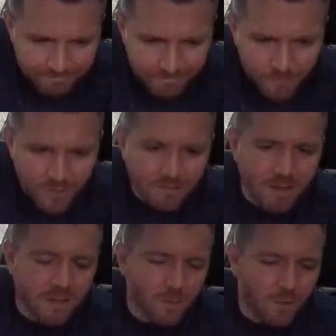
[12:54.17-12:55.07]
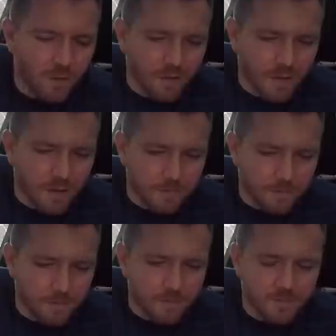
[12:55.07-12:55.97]
would I rather walk than that?
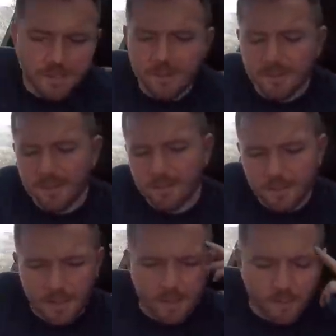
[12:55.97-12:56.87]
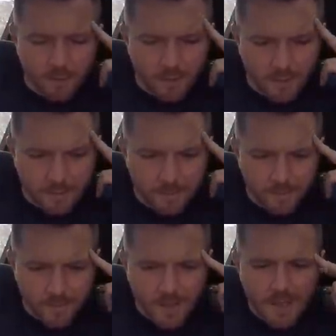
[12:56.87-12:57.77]
No, because I don't really like walking.
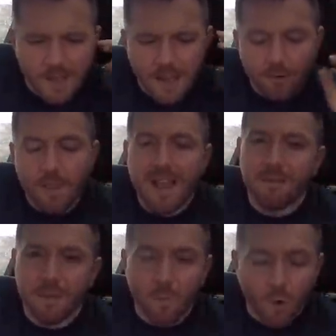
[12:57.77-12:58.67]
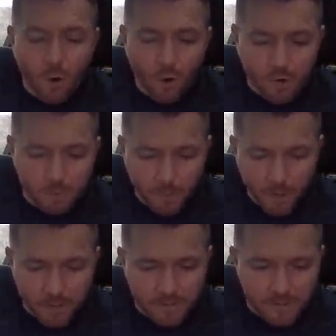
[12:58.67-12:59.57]
I'd rather have it than walk,
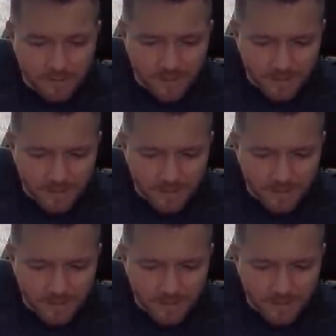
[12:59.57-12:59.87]
but that's